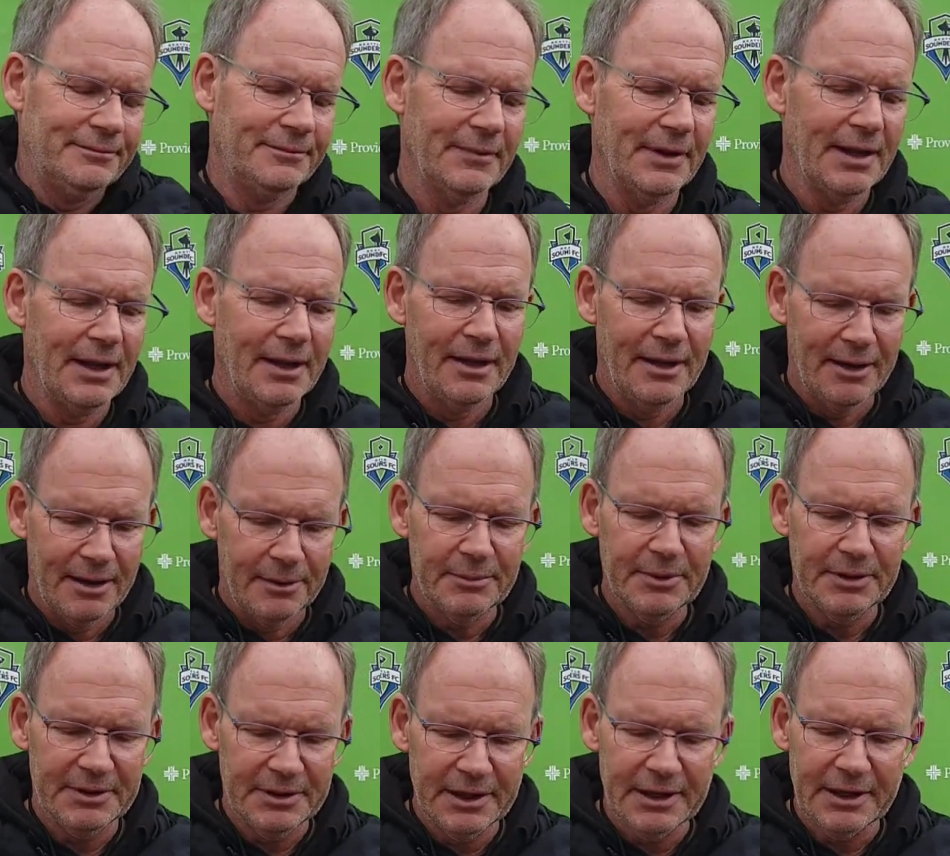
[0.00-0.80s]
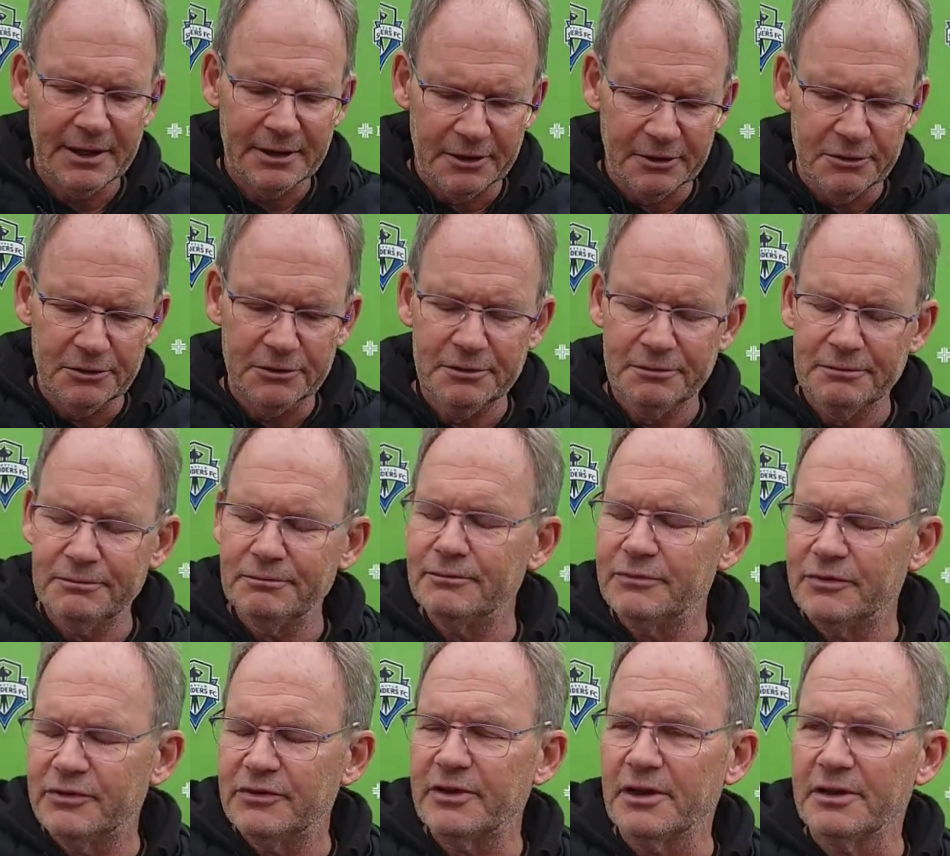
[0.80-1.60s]
I mean, they got a good
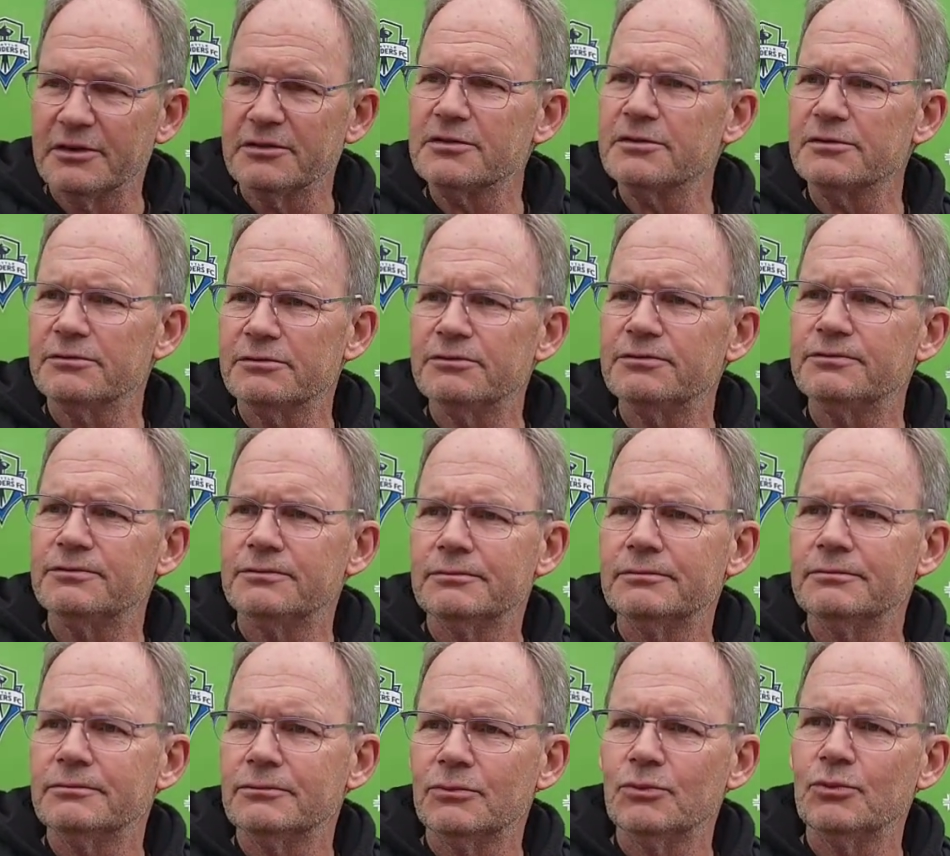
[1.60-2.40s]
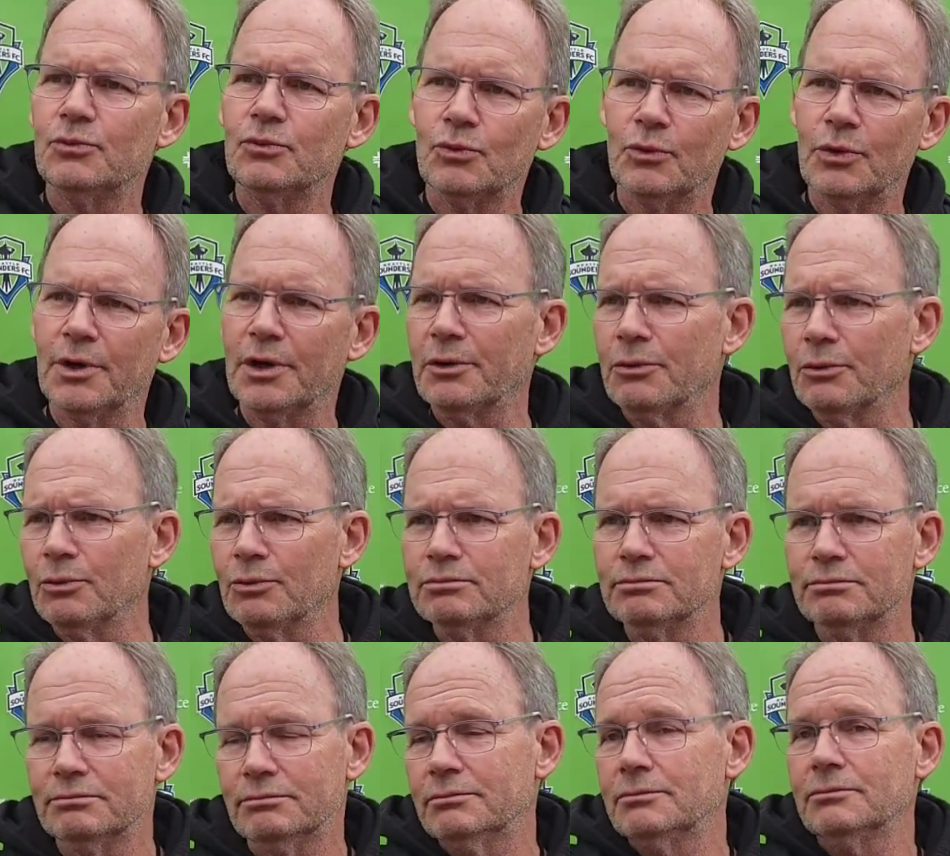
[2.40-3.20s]
sense of where
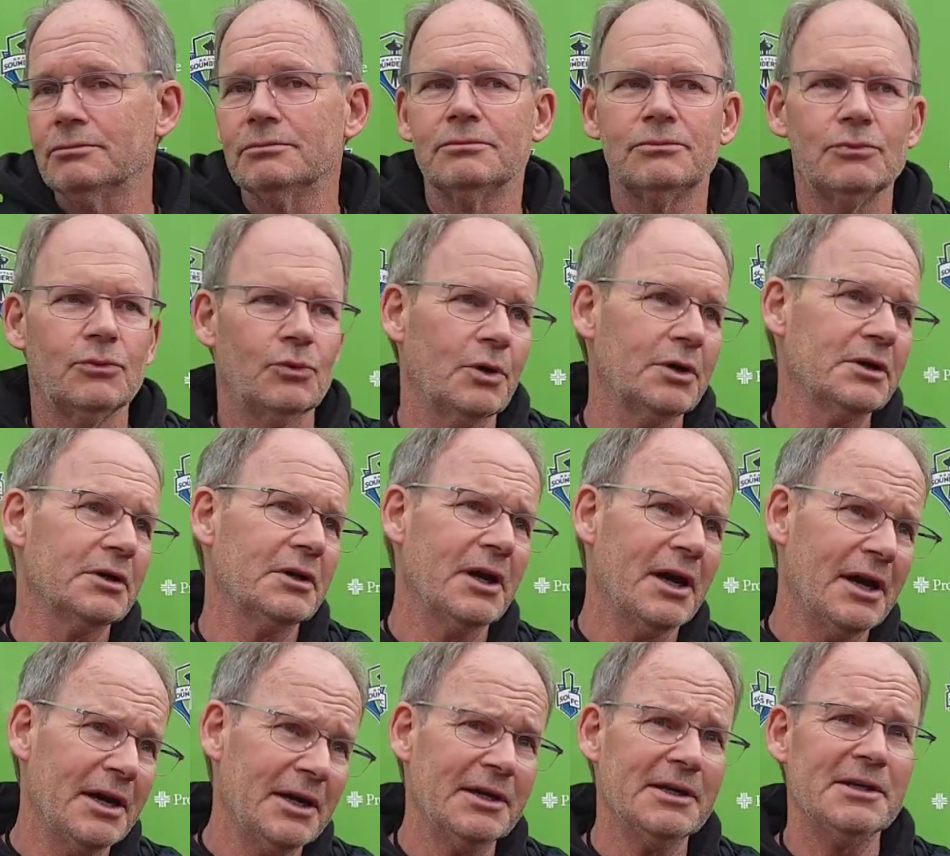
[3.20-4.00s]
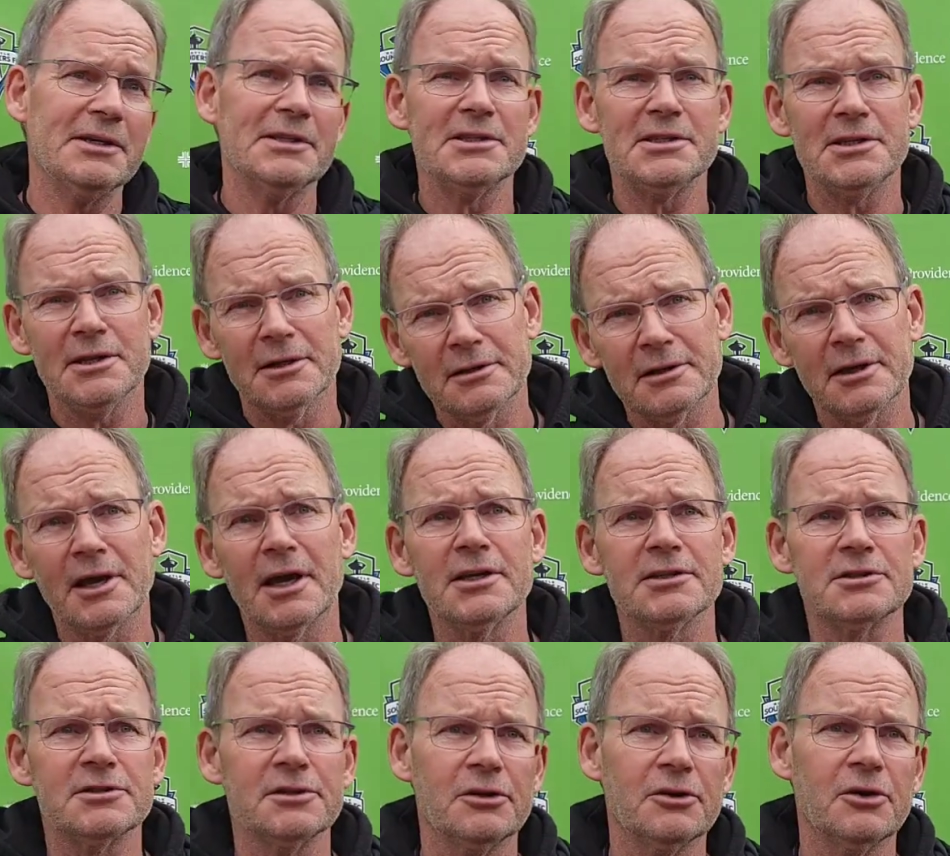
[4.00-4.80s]
one guy is, the other
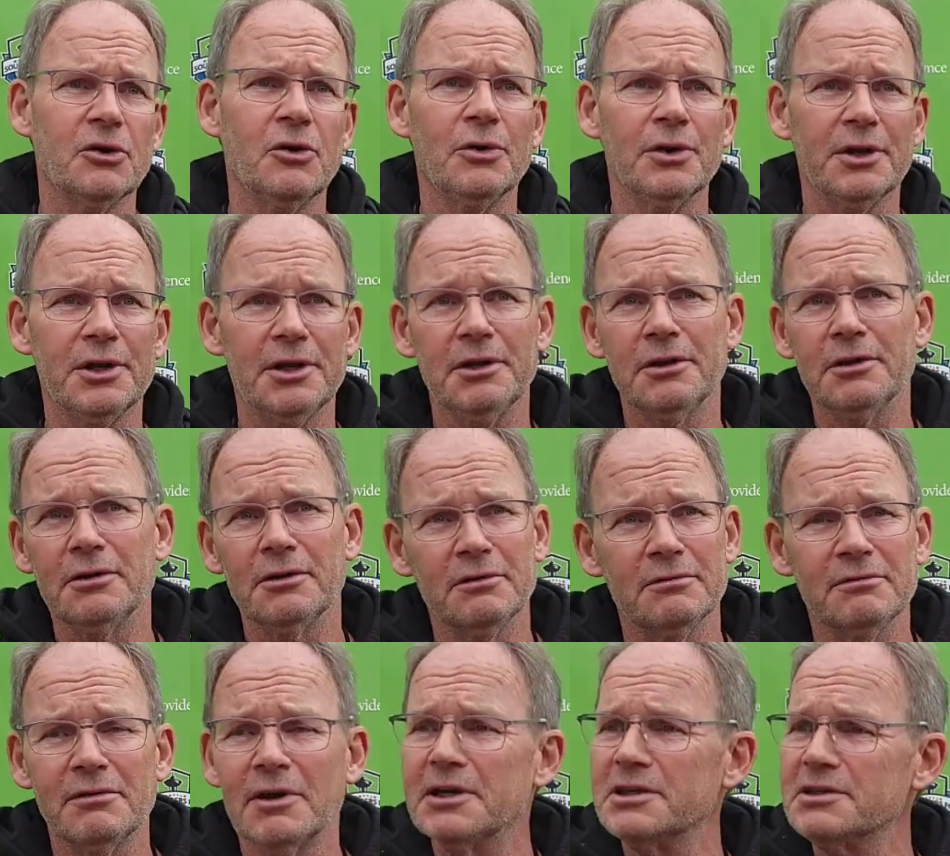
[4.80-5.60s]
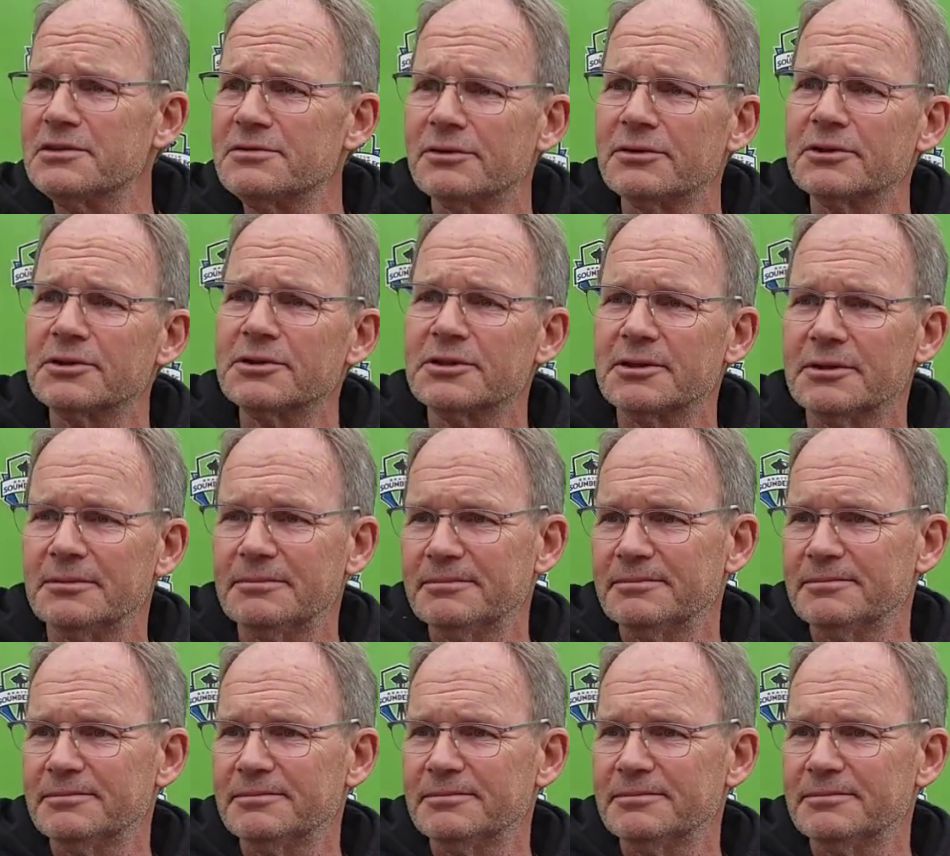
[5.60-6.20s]
guy's going to go here, and vice versa.